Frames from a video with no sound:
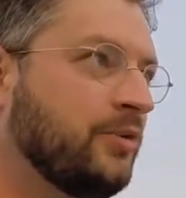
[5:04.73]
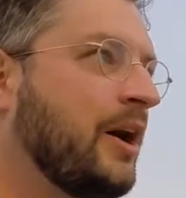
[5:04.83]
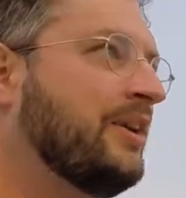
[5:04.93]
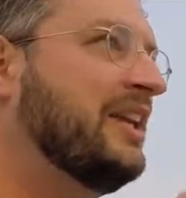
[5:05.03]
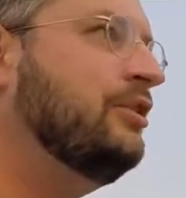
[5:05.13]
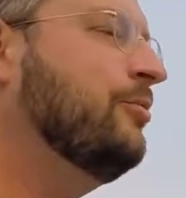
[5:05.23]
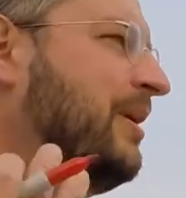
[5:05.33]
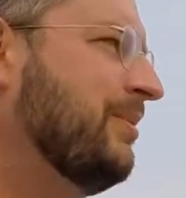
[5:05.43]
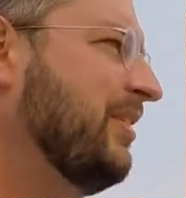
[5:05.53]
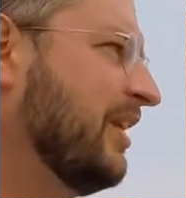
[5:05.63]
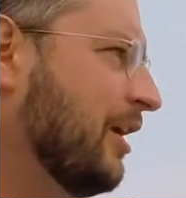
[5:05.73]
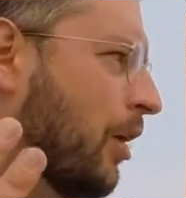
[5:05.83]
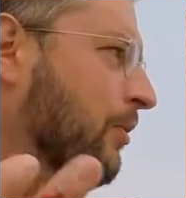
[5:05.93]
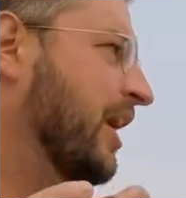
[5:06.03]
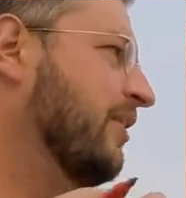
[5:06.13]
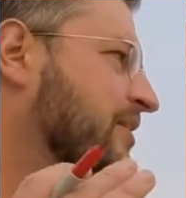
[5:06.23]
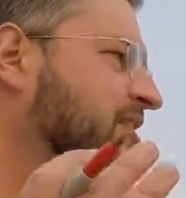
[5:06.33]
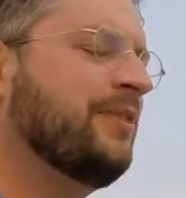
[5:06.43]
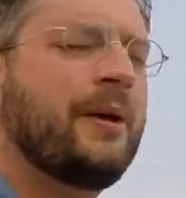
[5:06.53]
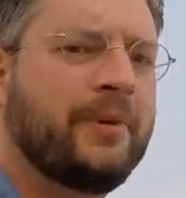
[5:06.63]
Now, again, you might be thinking, okay, that's
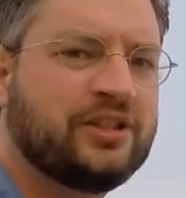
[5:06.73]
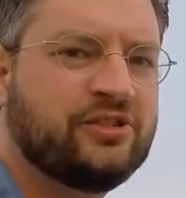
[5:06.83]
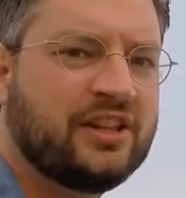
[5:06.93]
not that much.